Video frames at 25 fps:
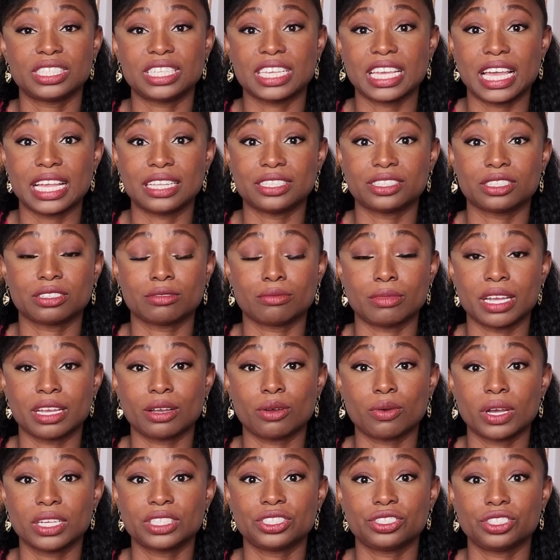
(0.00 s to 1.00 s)
They answered my
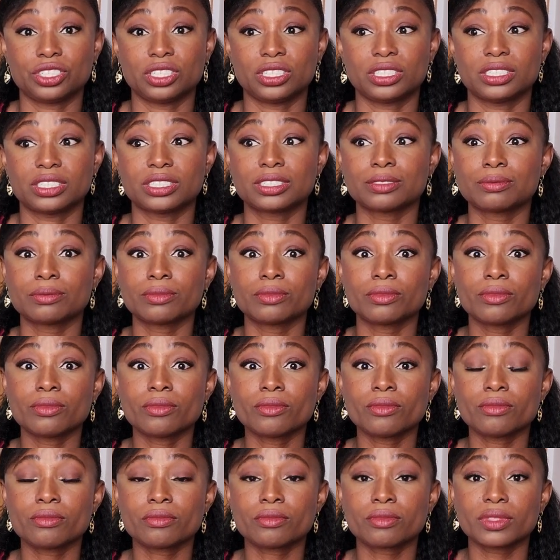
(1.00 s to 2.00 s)
questions,
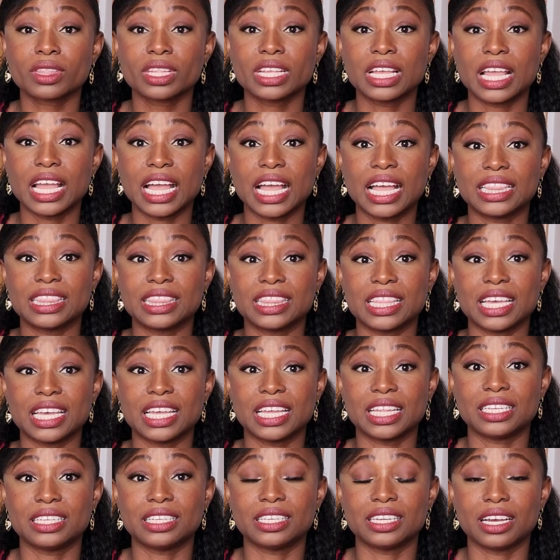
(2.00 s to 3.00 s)
and
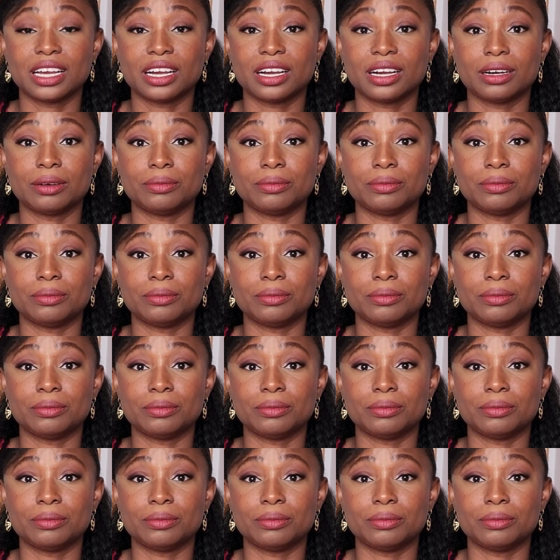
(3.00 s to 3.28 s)
then